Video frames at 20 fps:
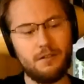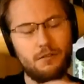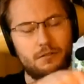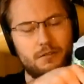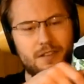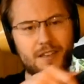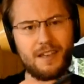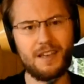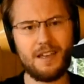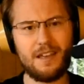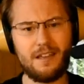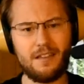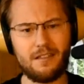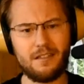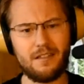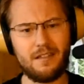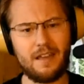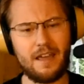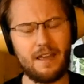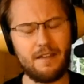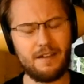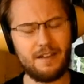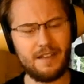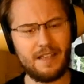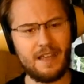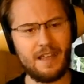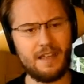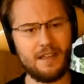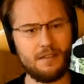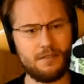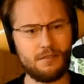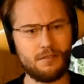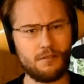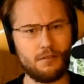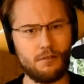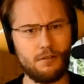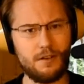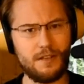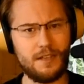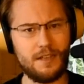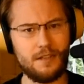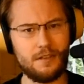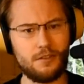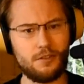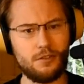I also had a 30